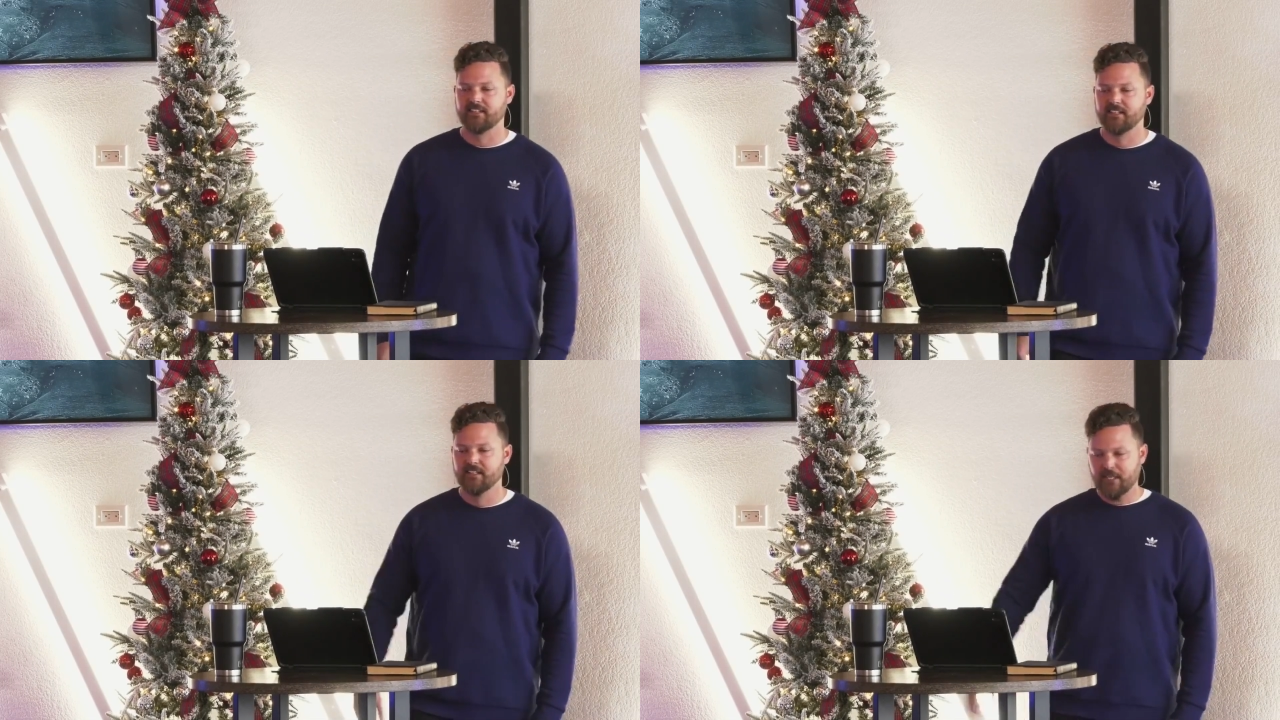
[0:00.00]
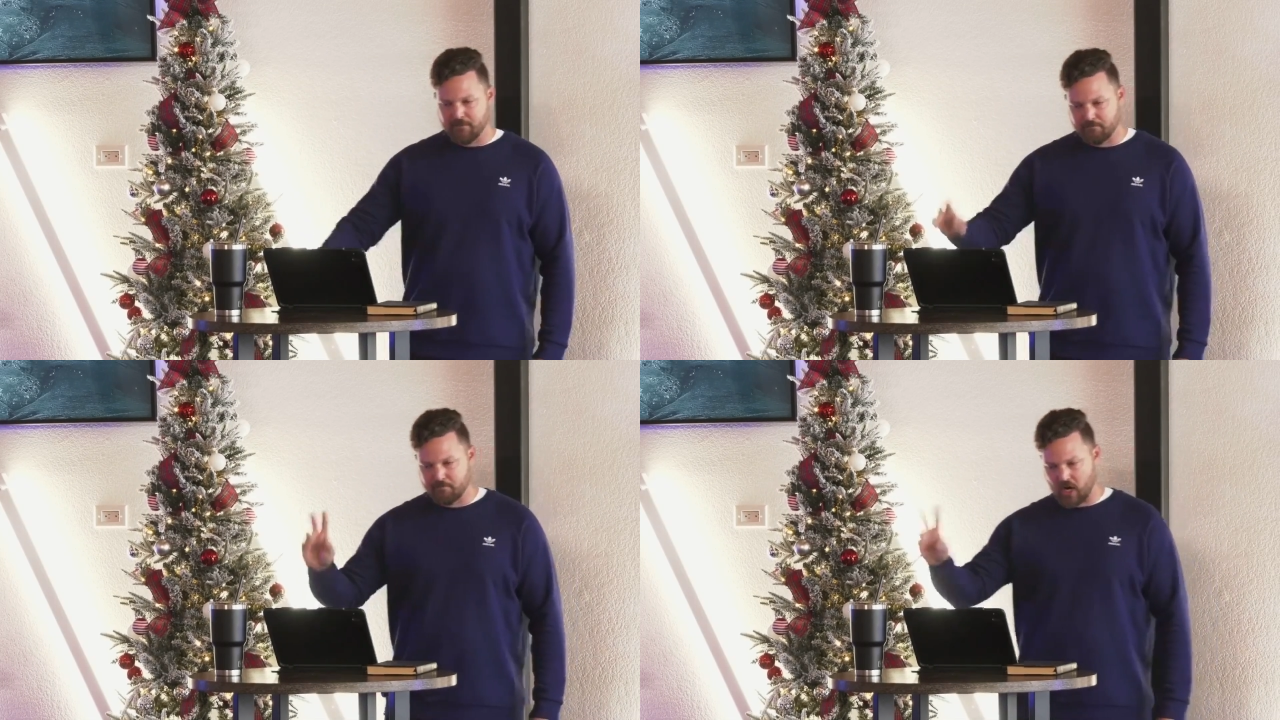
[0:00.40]

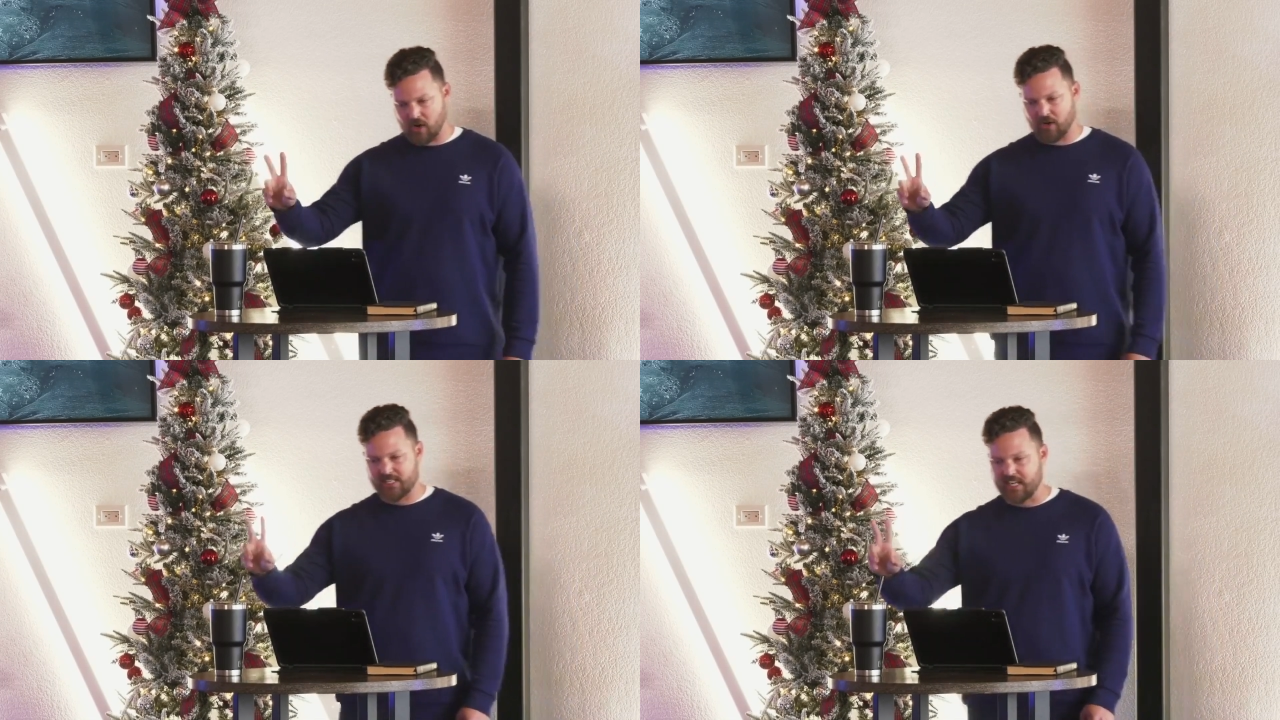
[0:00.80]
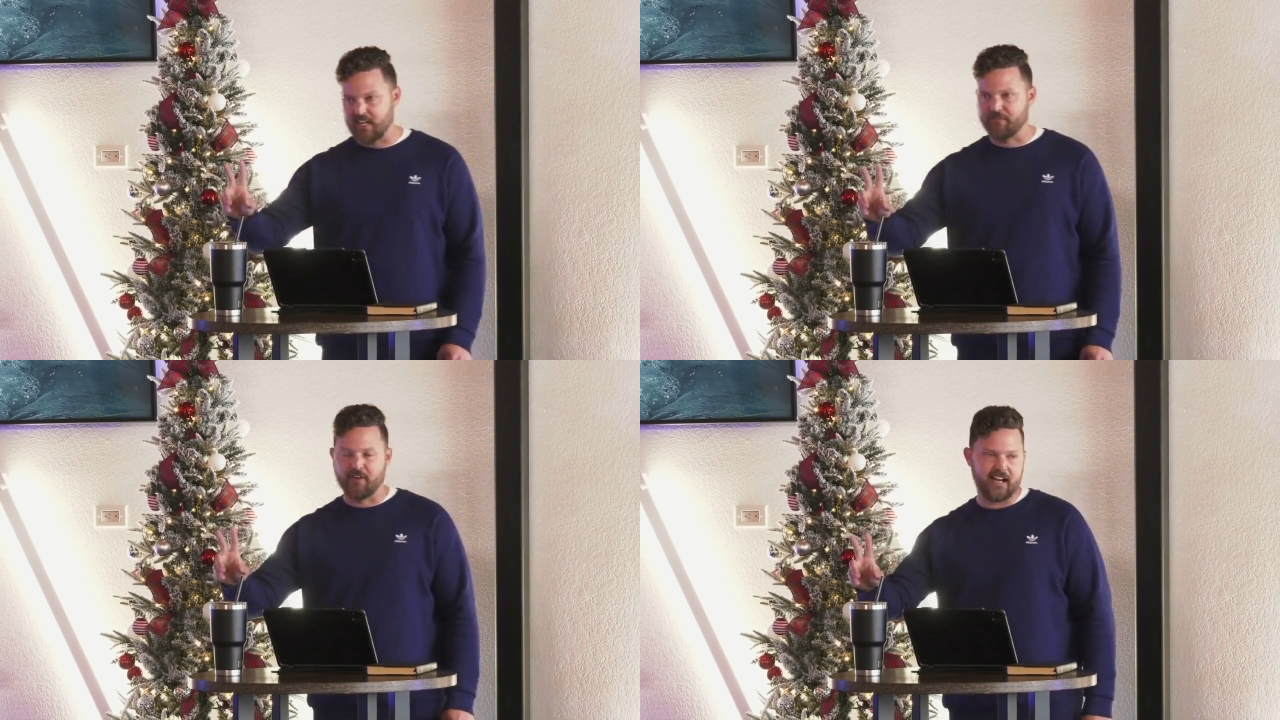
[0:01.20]
Myrrh,
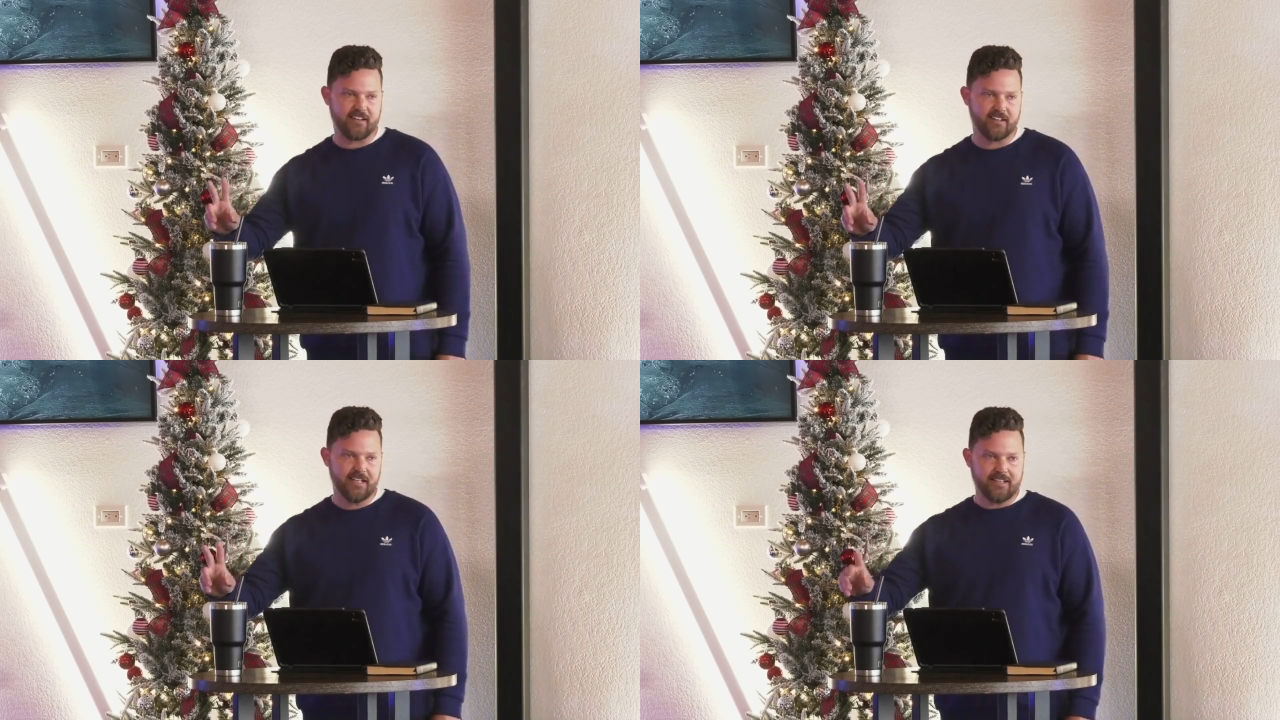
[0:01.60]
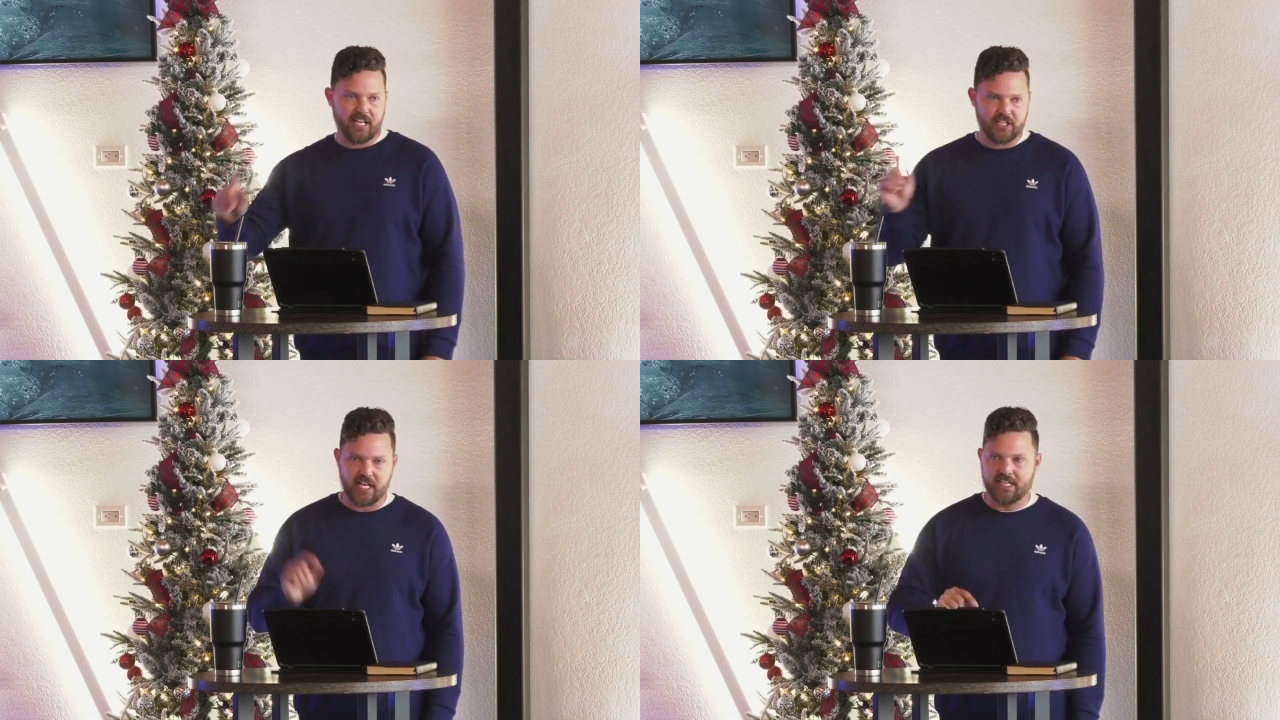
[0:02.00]
signifying that
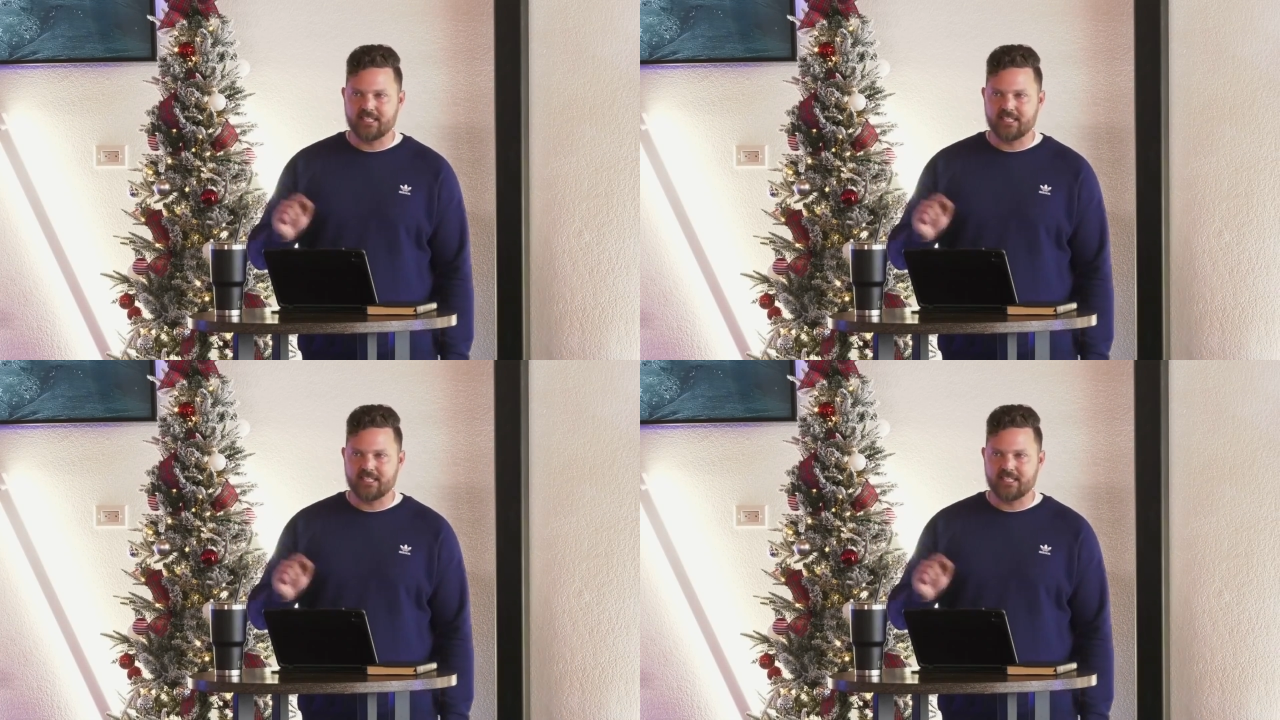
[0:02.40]
Jesus